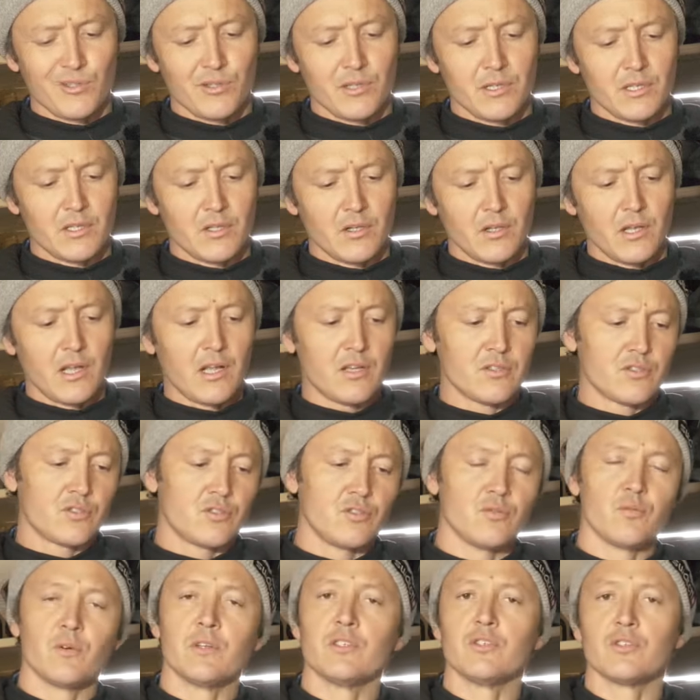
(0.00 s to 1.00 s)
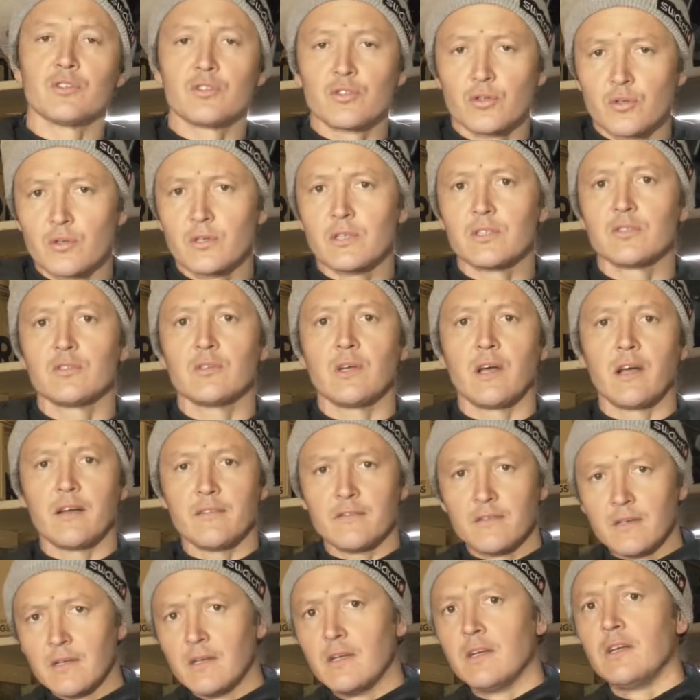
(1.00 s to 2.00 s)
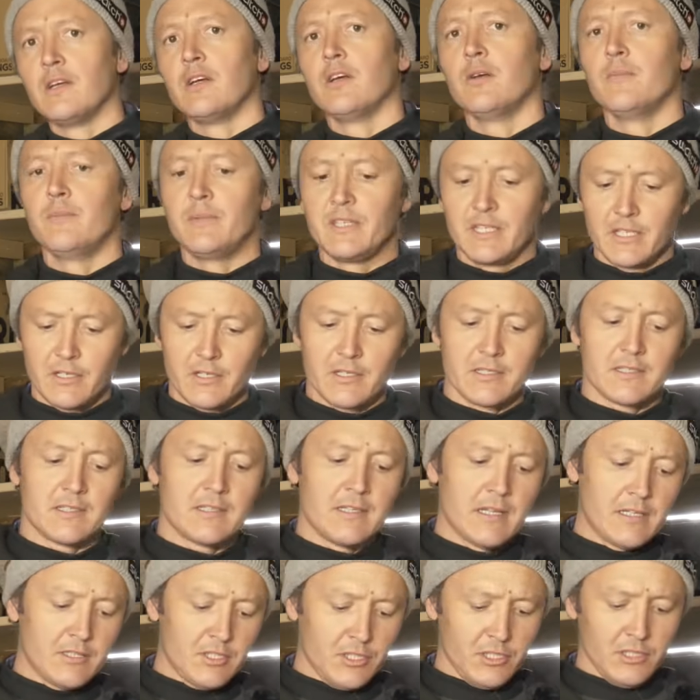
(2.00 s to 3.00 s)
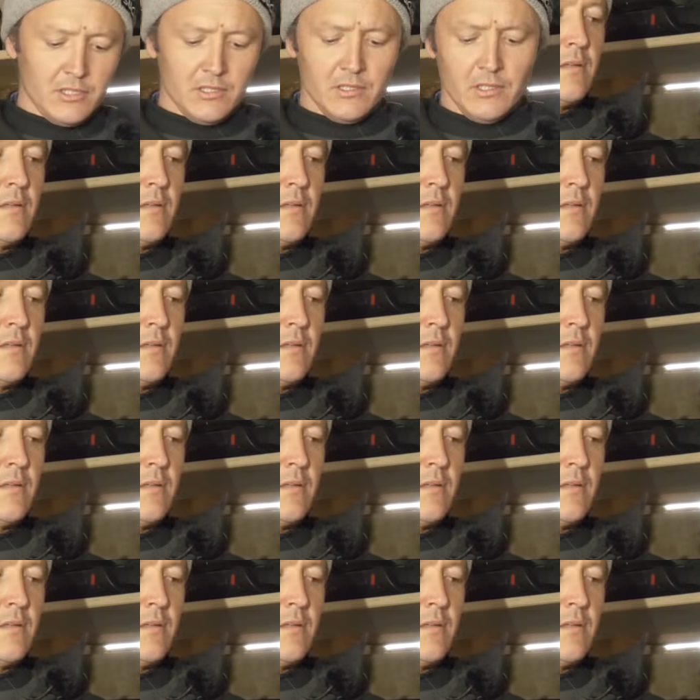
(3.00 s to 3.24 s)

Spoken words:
it allows you when you're touring to have a bigger extension.